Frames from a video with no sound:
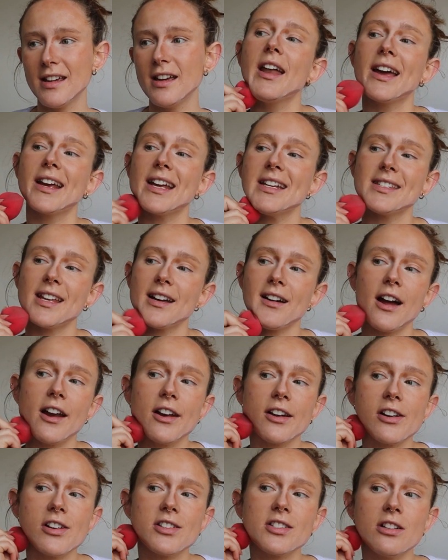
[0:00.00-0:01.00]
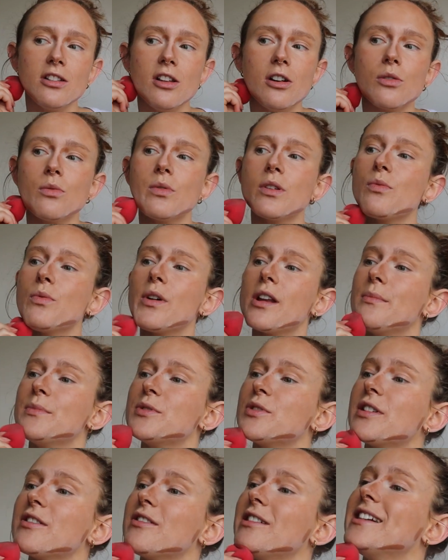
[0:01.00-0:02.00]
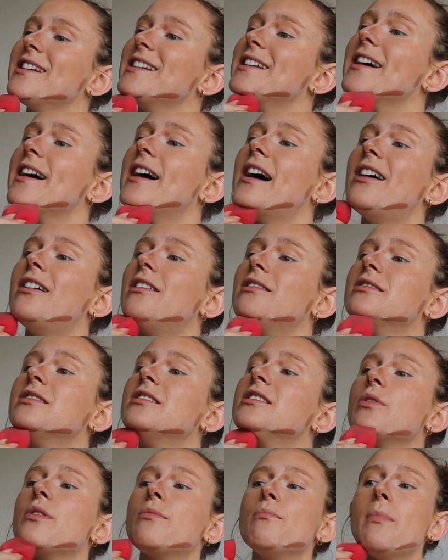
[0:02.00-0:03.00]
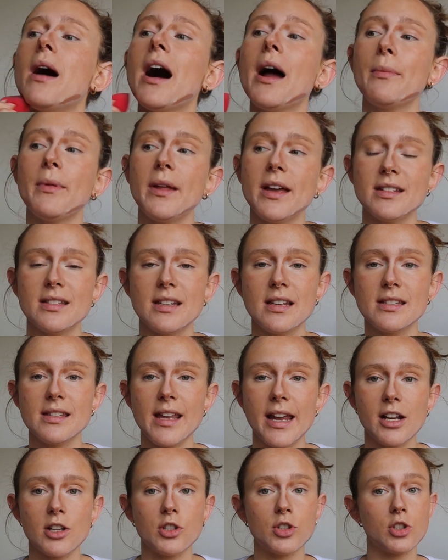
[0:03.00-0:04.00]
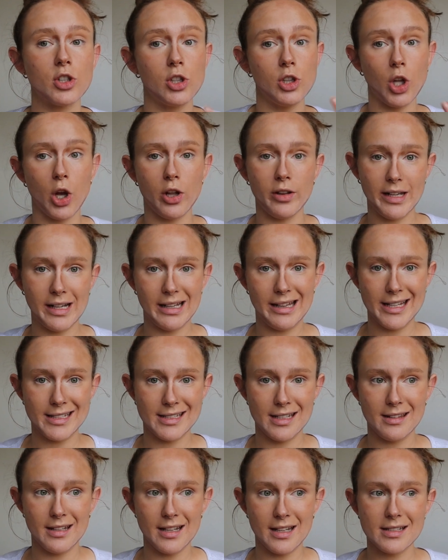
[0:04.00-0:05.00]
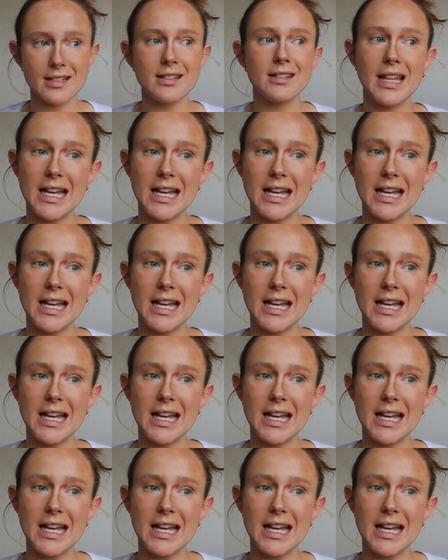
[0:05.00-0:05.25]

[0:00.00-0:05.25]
And I guess that kind of goes along with what I'm doing right now with my place, is like slowly collecting things.